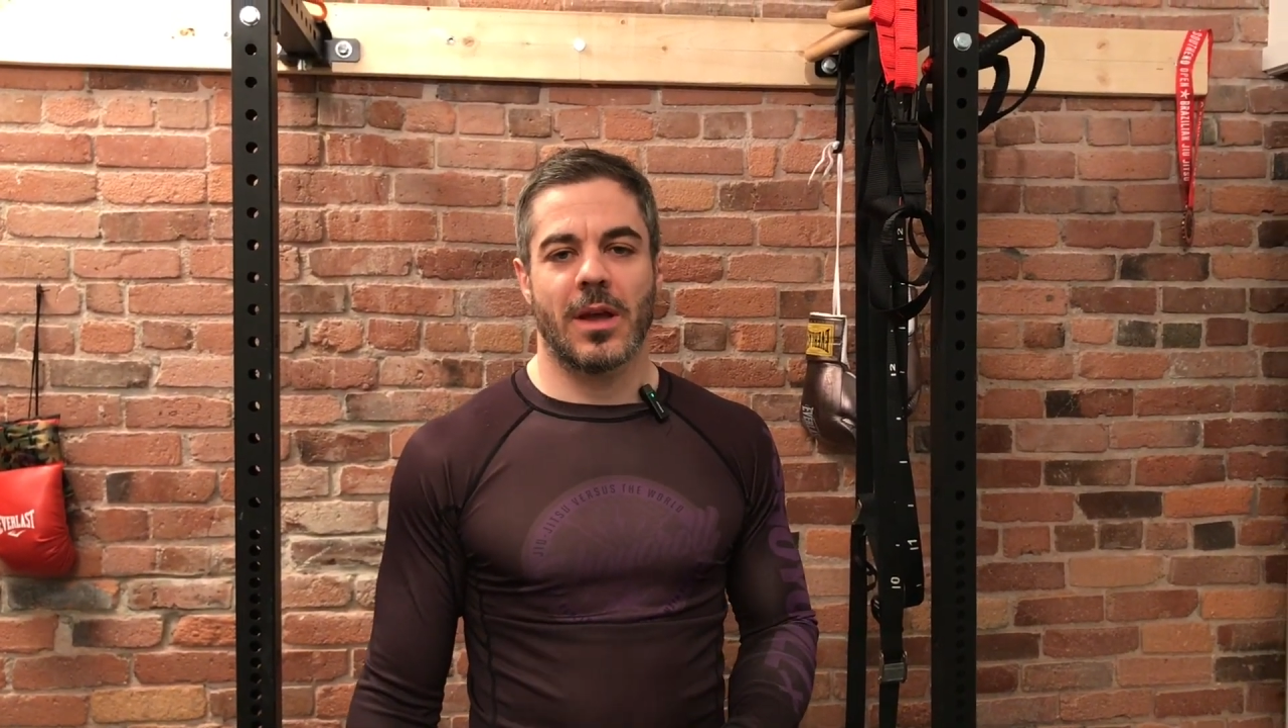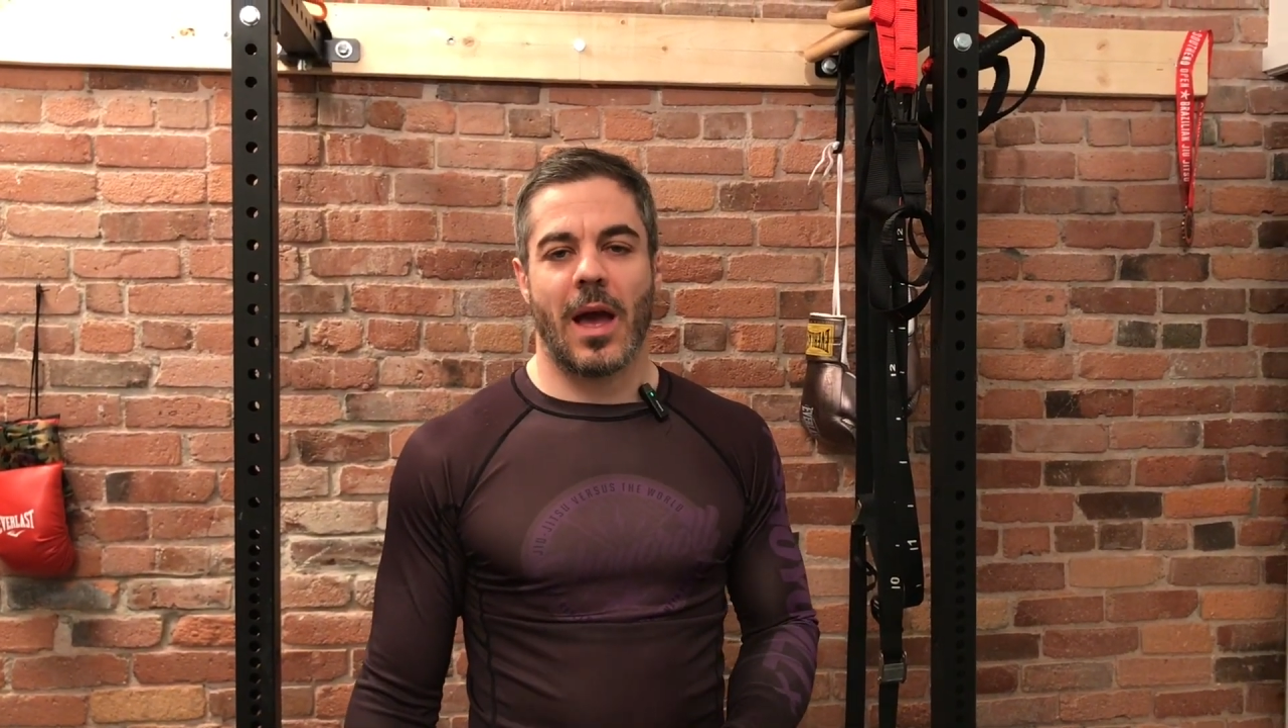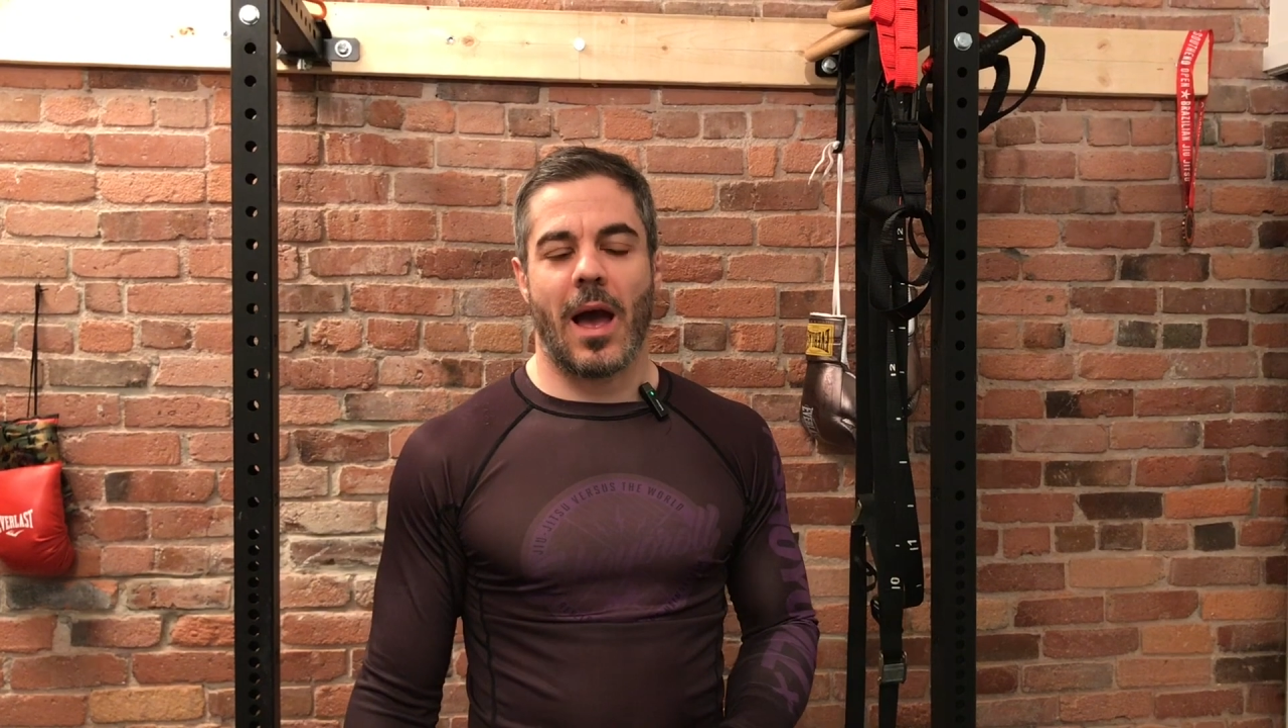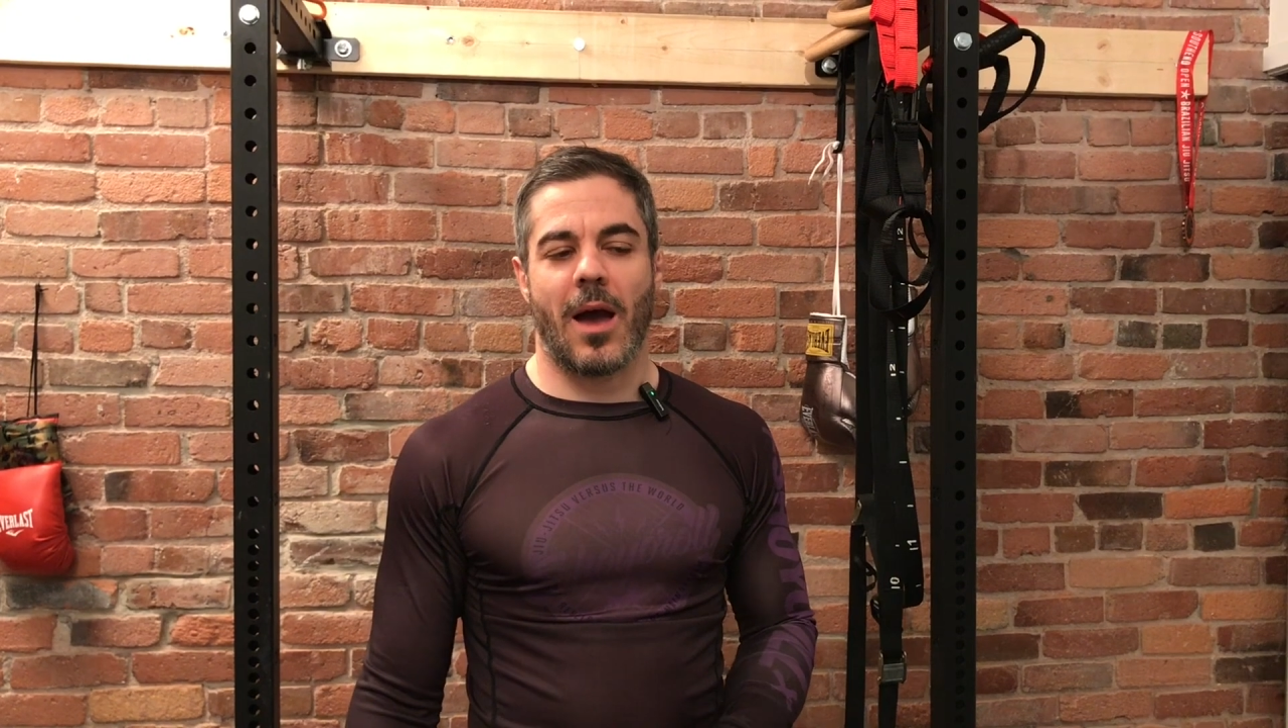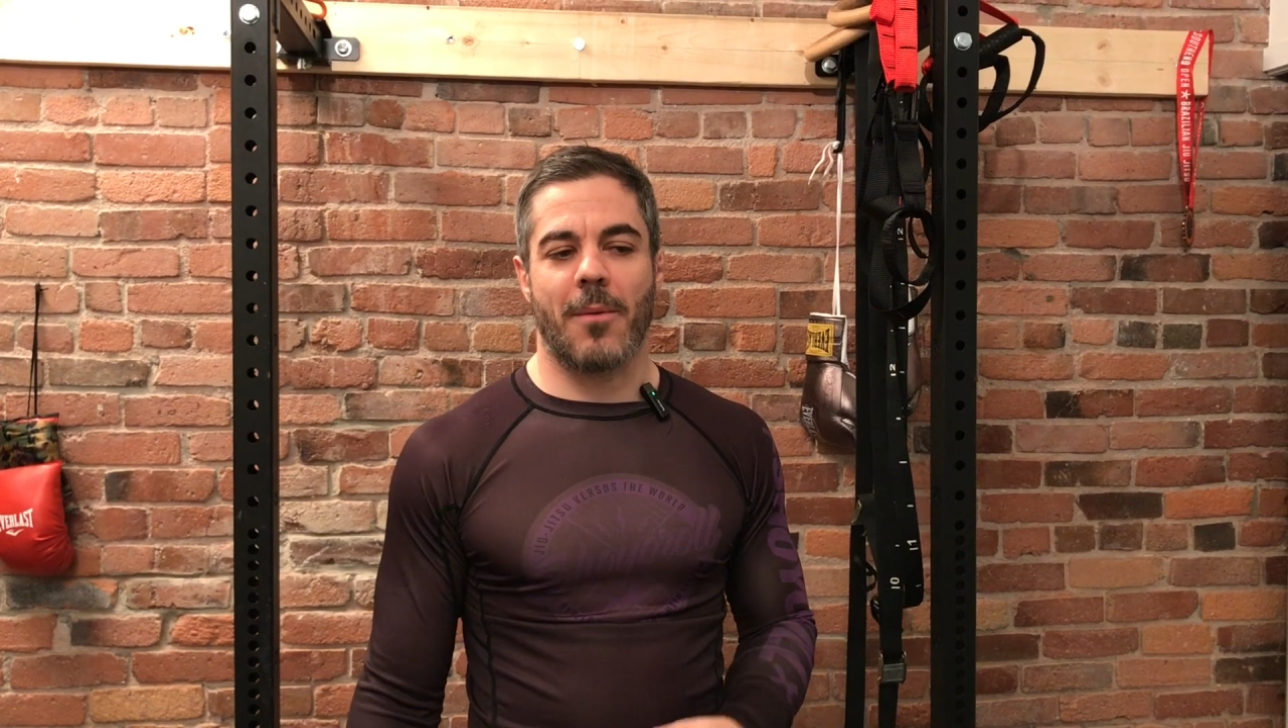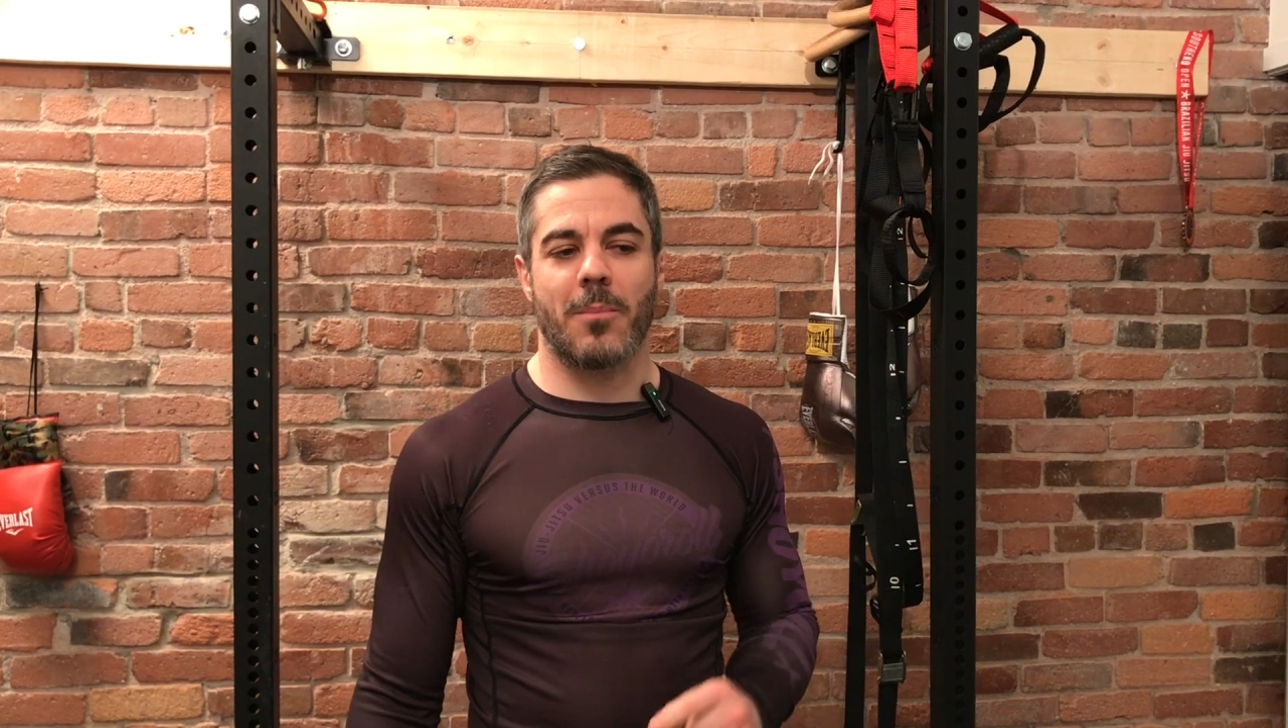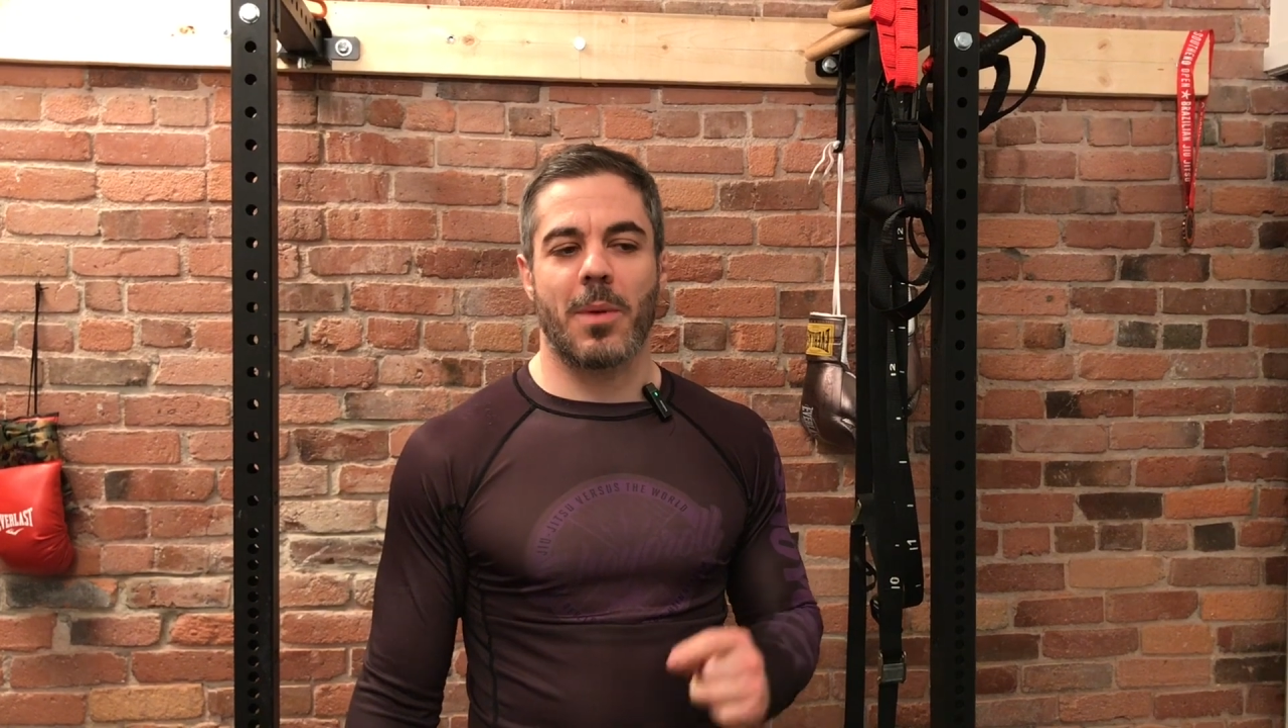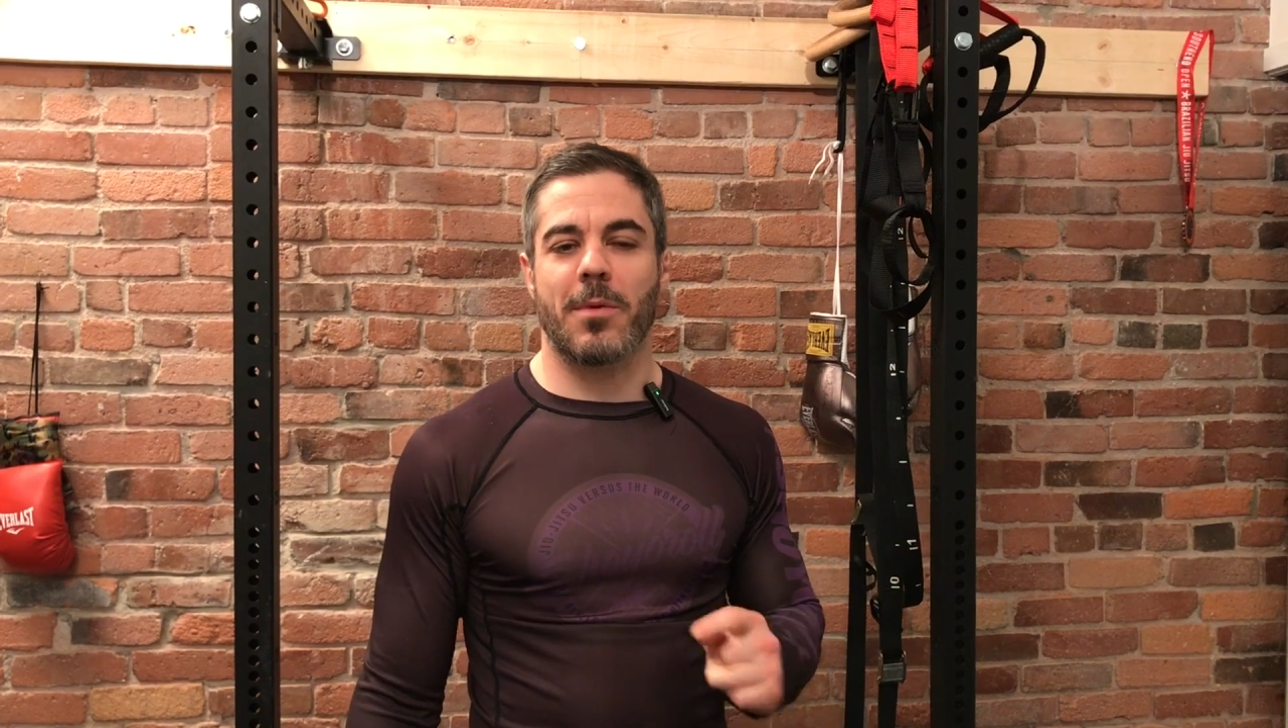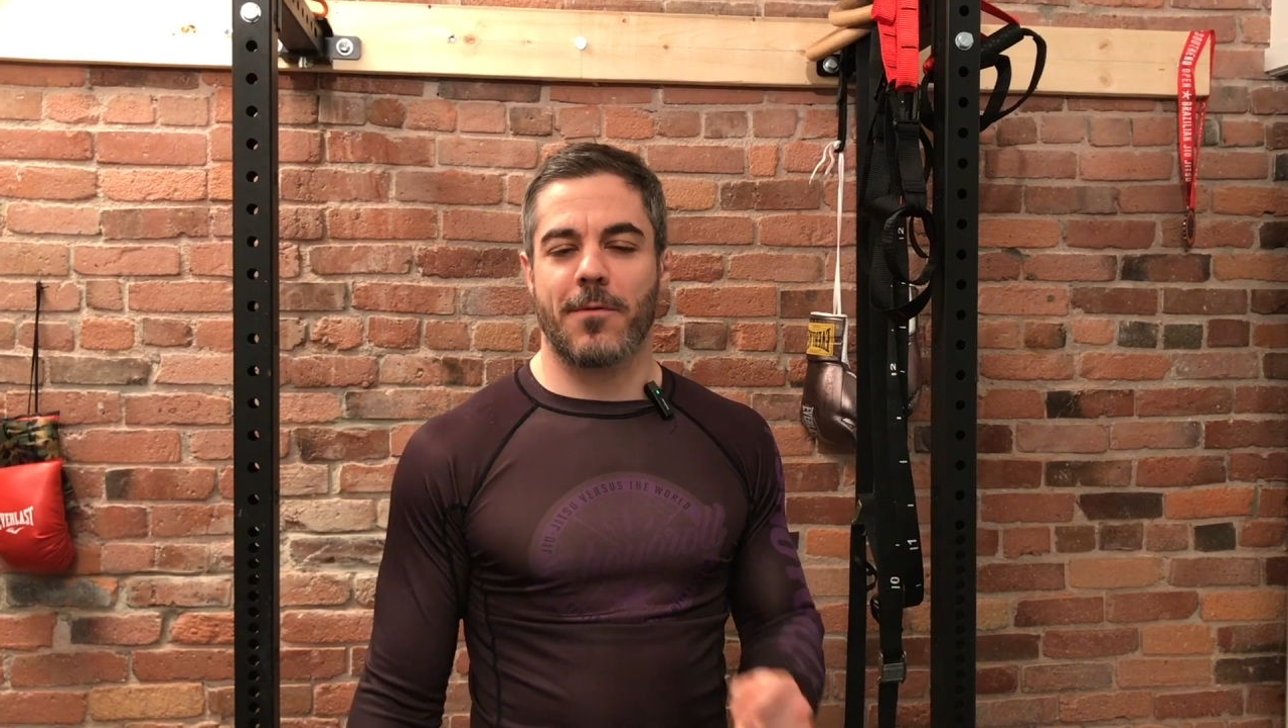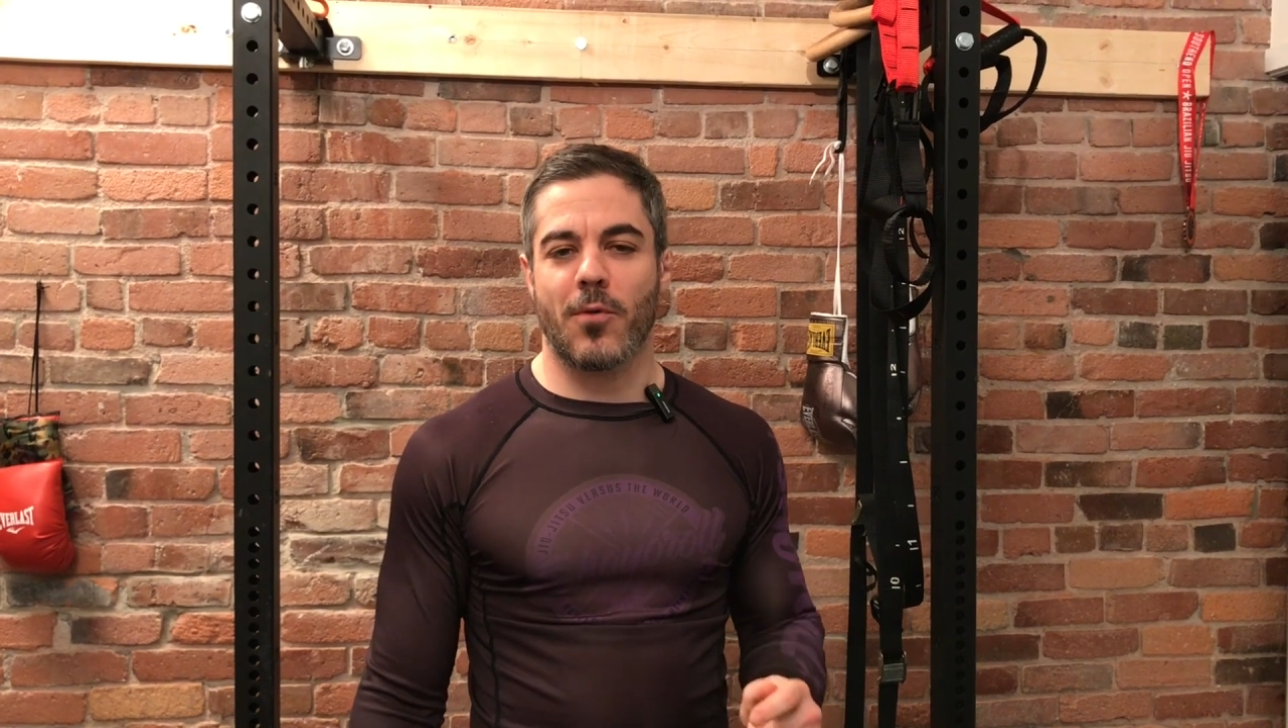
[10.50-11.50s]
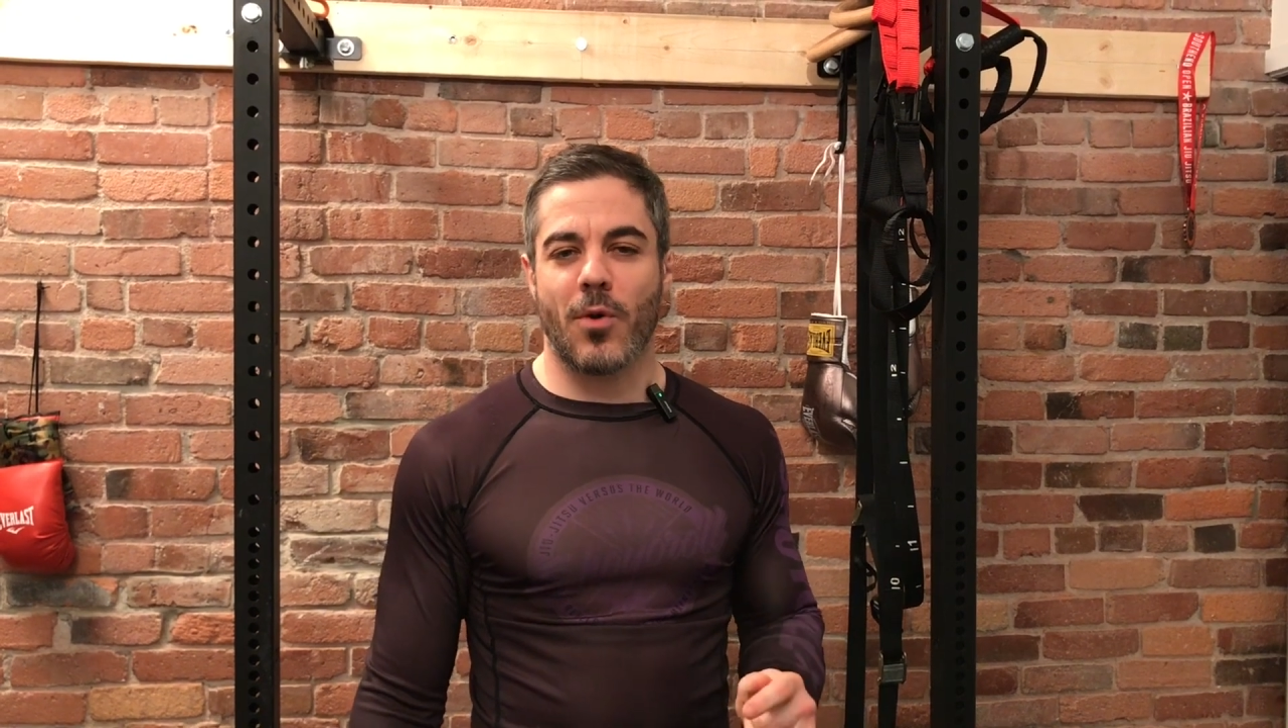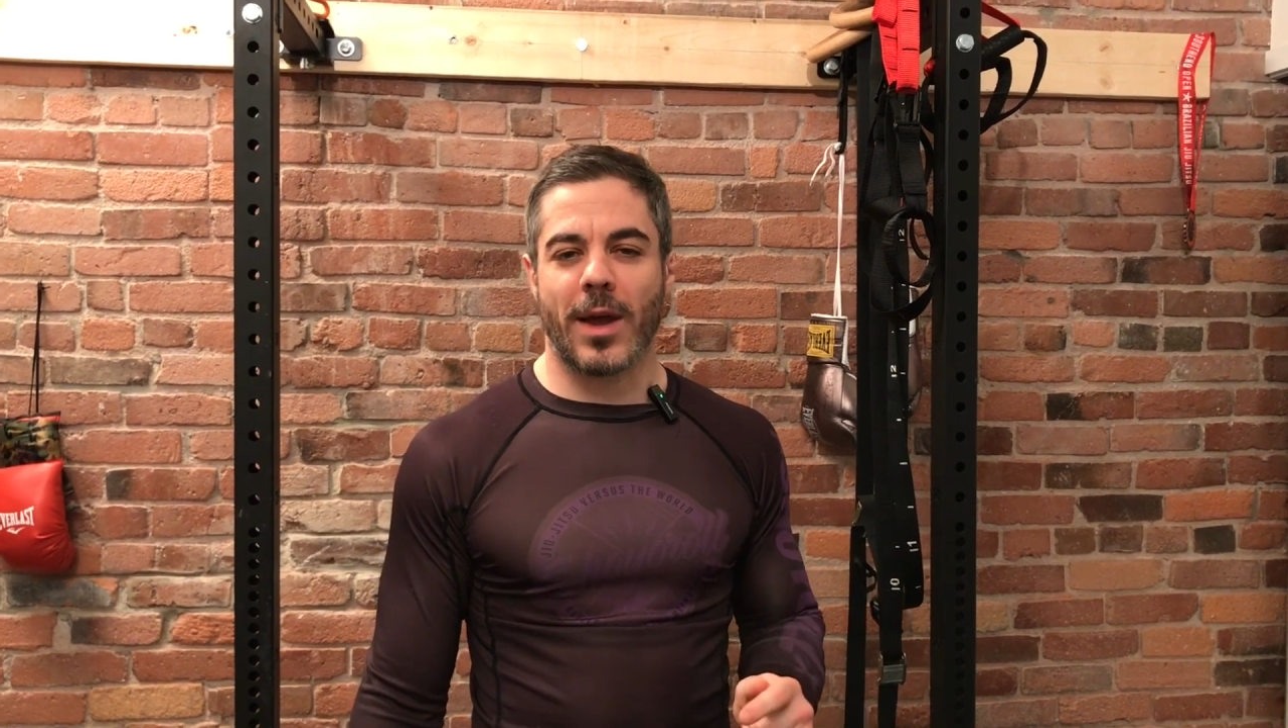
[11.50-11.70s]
But before